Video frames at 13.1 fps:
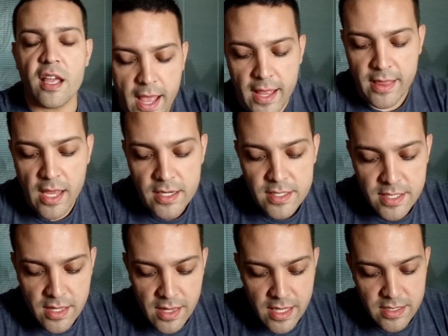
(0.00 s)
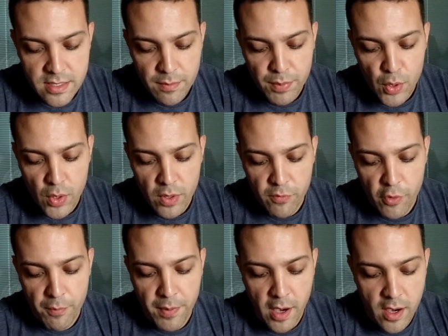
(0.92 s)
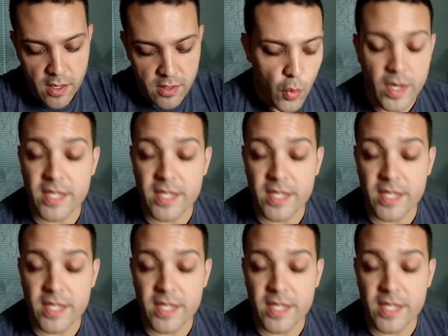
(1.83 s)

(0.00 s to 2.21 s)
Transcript: And there's this beautiful part where